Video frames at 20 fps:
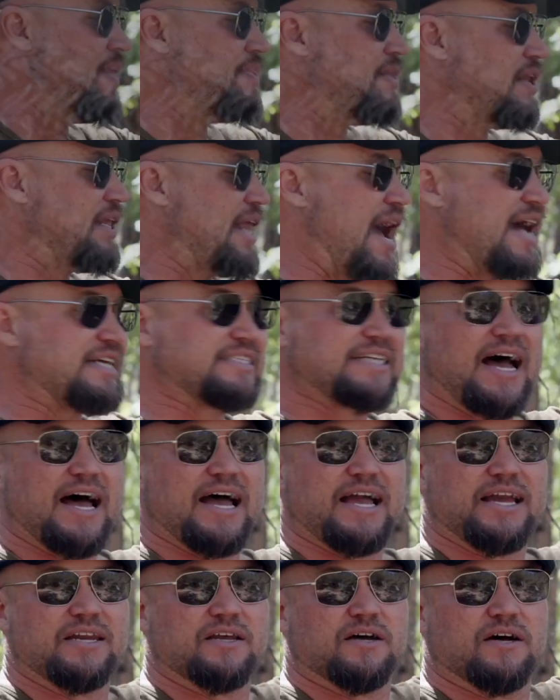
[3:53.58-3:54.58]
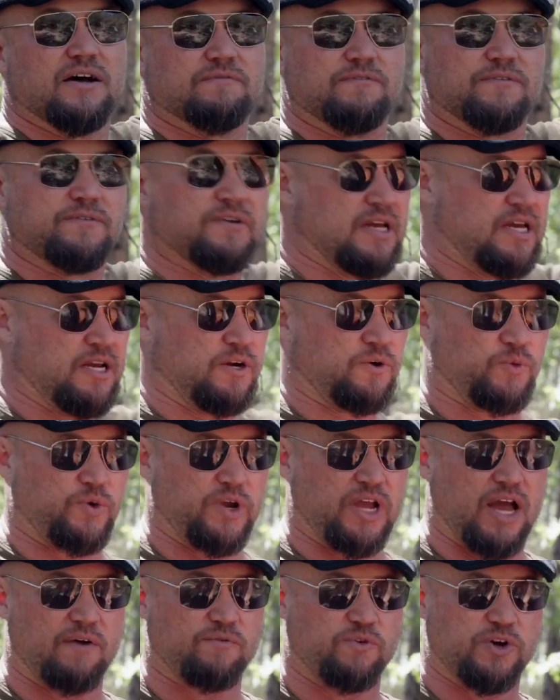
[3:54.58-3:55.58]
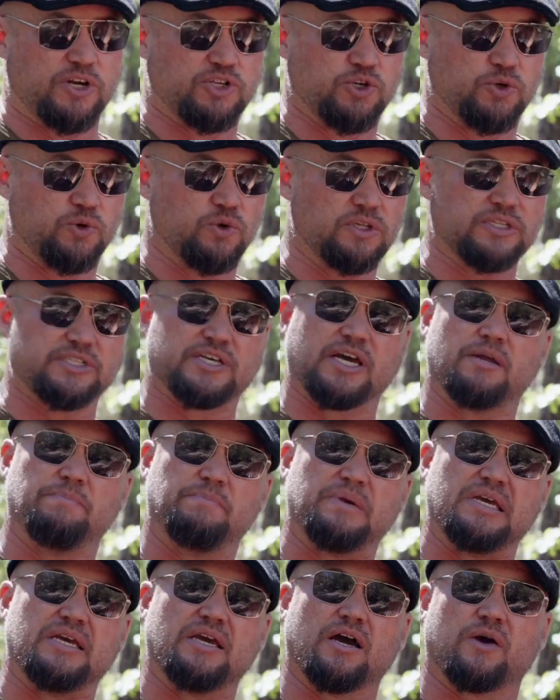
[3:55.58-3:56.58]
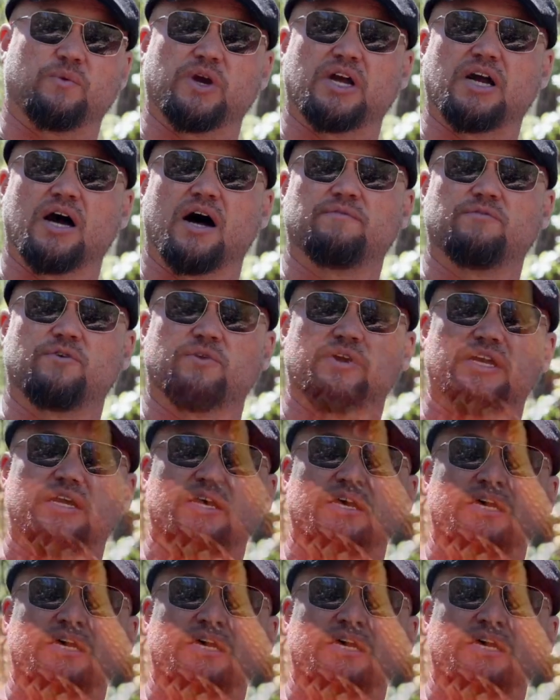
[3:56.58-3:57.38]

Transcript: then the last kind of recovery tool is going to be a recovery